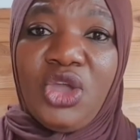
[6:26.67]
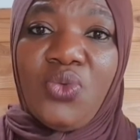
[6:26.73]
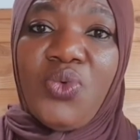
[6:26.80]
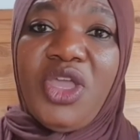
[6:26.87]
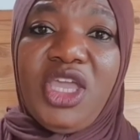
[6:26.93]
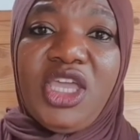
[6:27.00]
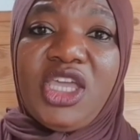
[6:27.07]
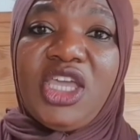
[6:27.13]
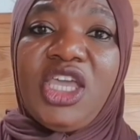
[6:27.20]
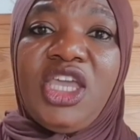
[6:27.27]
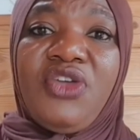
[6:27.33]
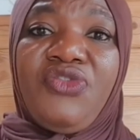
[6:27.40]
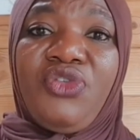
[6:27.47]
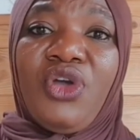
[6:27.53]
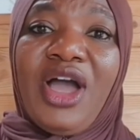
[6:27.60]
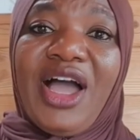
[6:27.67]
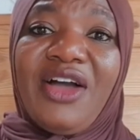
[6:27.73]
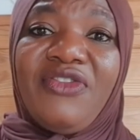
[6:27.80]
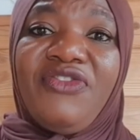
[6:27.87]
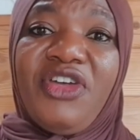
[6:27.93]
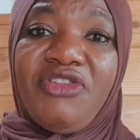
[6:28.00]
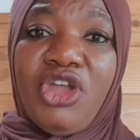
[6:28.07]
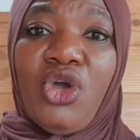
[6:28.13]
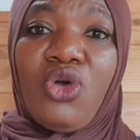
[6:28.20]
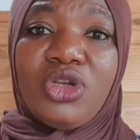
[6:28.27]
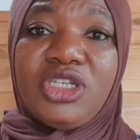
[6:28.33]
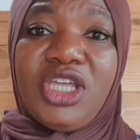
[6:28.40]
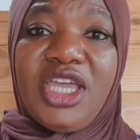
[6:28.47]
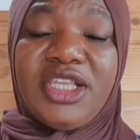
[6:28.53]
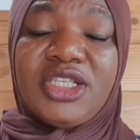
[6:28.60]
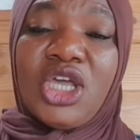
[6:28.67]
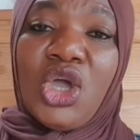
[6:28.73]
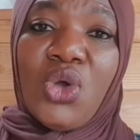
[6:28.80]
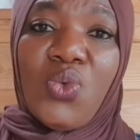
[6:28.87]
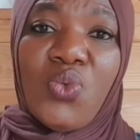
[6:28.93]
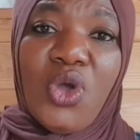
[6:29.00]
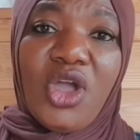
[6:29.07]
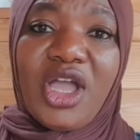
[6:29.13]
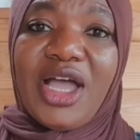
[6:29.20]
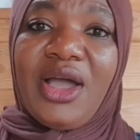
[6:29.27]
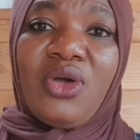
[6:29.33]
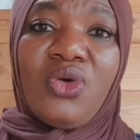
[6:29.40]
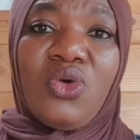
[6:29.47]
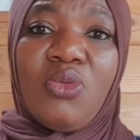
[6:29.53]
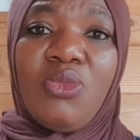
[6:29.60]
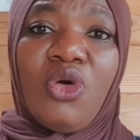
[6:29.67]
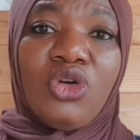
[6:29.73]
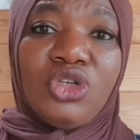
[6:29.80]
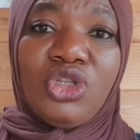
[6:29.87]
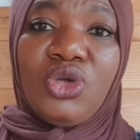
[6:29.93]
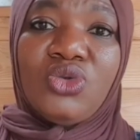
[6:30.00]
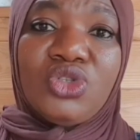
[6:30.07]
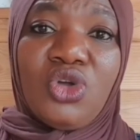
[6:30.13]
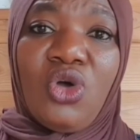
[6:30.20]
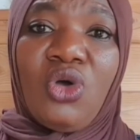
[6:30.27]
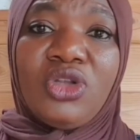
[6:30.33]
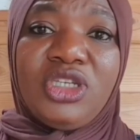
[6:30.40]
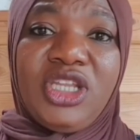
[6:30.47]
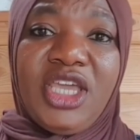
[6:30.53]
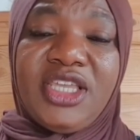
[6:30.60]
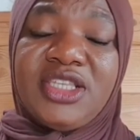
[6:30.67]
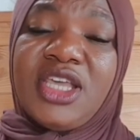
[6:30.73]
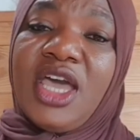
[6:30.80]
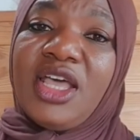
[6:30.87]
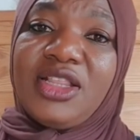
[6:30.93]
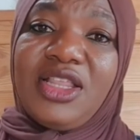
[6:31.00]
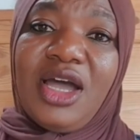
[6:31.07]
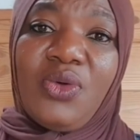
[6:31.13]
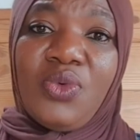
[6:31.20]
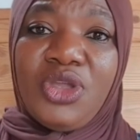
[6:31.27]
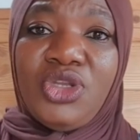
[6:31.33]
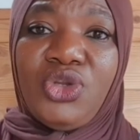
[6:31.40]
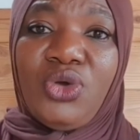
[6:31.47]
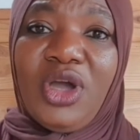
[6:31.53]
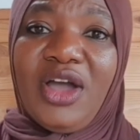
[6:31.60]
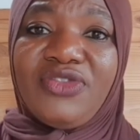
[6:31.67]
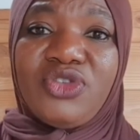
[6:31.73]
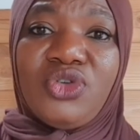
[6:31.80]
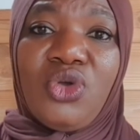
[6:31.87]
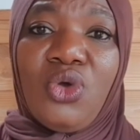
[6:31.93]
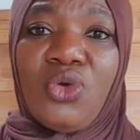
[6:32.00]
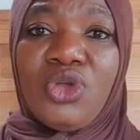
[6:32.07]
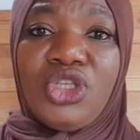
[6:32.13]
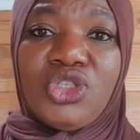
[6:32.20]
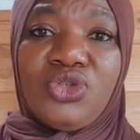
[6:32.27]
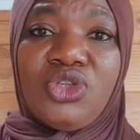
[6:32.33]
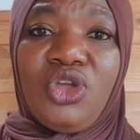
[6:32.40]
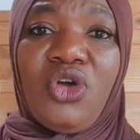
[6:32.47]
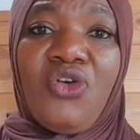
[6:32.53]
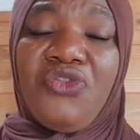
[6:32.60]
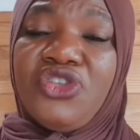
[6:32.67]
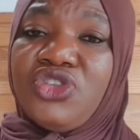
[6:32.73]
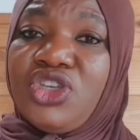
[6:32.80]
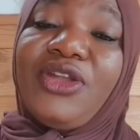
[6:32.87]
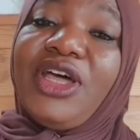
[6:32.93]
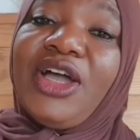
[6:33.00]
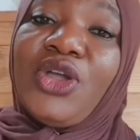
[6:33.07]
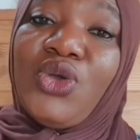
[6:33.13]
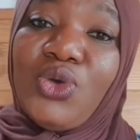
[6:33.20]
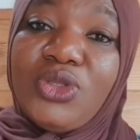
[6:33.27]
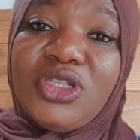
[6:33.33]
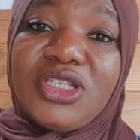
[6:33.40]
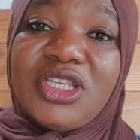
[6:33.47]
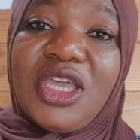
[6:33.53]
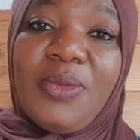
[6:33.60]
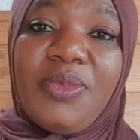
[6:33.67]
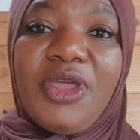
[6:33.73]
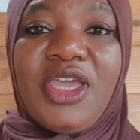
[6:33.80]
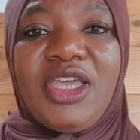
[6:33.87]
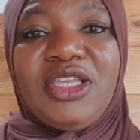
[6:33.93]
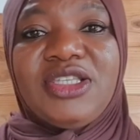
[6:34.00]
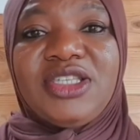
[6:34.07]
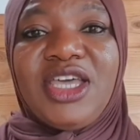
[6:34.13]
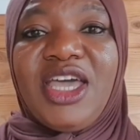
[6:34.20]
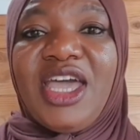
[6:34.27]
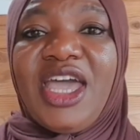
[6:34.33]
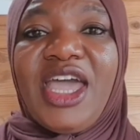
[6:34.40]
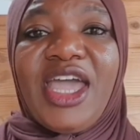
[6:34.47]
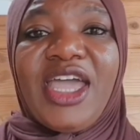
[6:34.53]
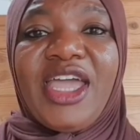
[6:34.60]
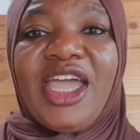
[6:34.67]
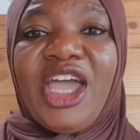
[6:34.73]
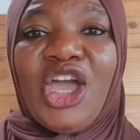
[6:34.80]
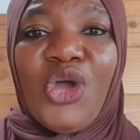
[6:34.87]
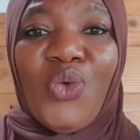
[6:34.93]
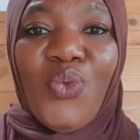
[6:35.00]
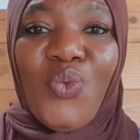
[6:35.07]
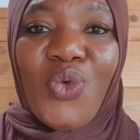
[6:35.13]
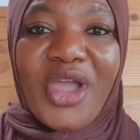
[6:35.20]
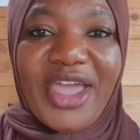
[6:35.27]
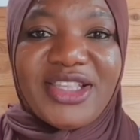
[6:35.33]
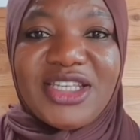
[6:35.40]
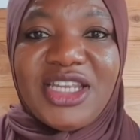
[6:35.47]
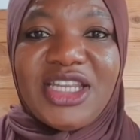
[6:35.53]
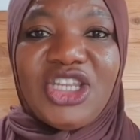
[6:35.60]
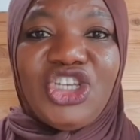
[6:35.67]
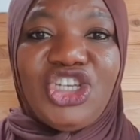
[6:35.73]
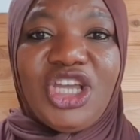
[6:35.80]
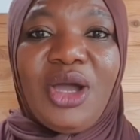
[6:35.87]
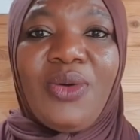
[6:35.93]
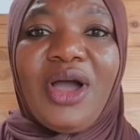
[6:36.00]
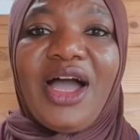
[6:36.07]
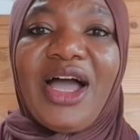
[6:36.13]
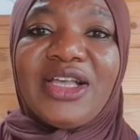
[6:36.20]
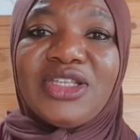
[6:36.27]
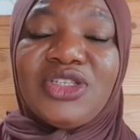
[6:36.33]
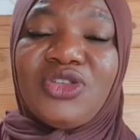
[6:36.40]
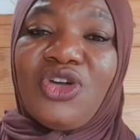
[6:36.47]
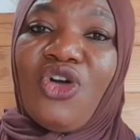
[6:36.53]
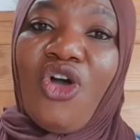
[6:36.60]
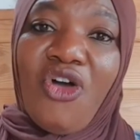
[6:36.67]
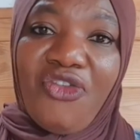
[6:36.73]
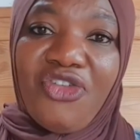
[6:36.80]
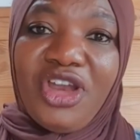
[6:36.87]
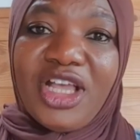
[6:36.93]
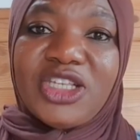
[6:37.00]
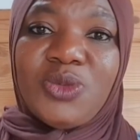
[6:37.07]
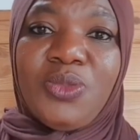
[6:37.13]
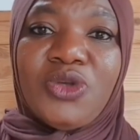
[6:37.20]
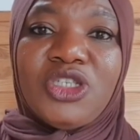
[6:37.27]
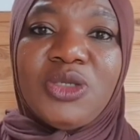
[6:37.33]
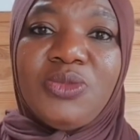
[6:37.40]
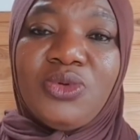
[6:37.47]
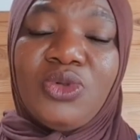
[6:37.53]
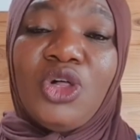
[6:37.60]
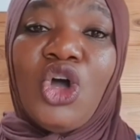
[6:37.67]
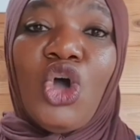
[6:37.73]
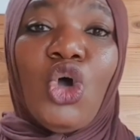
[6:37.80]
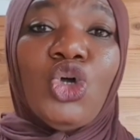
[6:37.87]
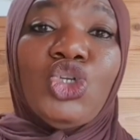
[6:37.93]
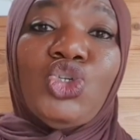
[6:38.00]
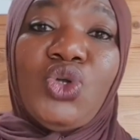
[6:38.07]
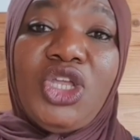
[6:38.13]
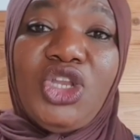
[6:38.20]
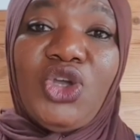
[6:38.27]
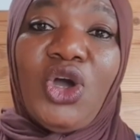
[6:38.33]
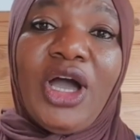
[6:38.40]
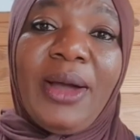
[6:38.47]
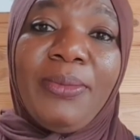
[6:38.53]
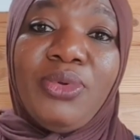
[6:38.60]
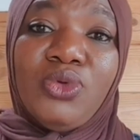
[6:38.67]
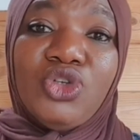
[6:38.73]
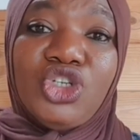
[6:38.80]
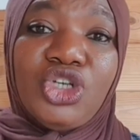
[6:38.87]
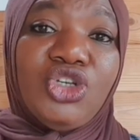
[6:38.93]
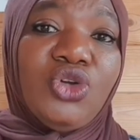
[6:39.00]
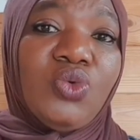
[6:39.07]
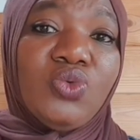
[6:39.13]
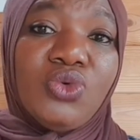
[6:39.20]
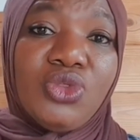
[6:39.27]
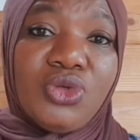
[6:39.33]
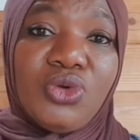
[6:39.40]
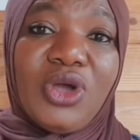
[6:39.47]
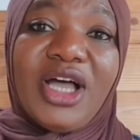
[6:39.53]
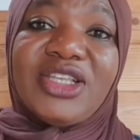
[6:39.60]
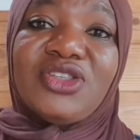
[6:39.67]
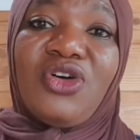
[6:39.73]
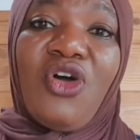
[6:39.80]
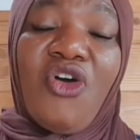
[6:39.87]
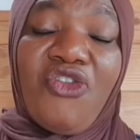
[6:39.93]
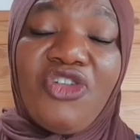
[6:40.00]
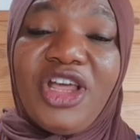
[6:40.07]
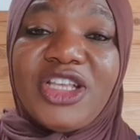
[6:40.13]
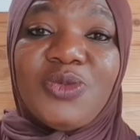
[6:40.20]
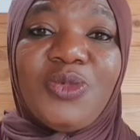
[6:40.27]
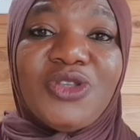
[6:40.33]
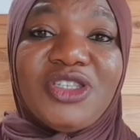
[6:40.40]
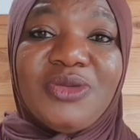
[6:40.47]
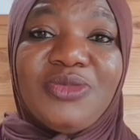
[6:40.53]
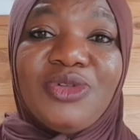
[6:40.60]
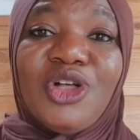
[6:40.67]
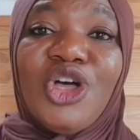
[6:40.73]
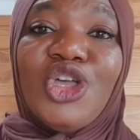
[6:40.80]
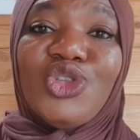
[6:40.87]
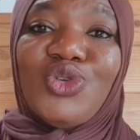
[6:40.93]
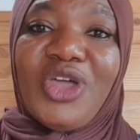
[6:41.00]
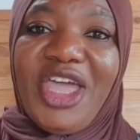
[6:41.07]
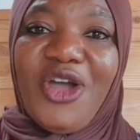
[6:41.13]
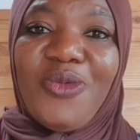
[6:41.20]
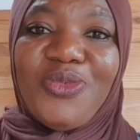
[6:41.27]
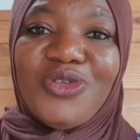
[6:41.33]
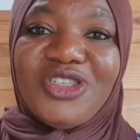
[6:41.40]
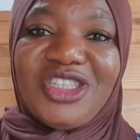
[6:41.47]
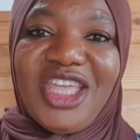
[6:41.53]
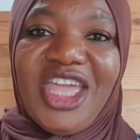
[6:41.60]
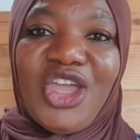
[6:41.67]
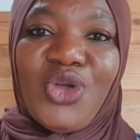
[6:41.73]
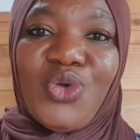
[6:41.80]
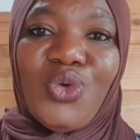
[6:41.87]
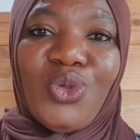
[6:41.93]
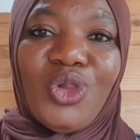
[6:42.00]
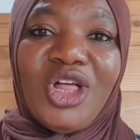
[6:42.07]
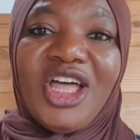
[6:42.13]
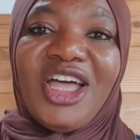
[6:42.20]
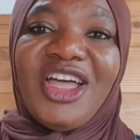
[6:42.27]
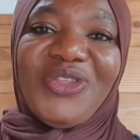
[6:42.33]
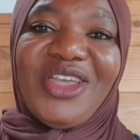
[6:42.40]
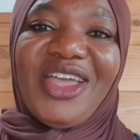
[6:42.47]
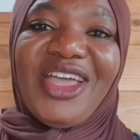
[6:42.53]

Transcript: in a week if you have very hot days? Work at home on those hot days. That way you don't have to go into the office. Another good tip is getting in the shower as often as possible or doing your ablution, wudu as often as possible to help you stay cool.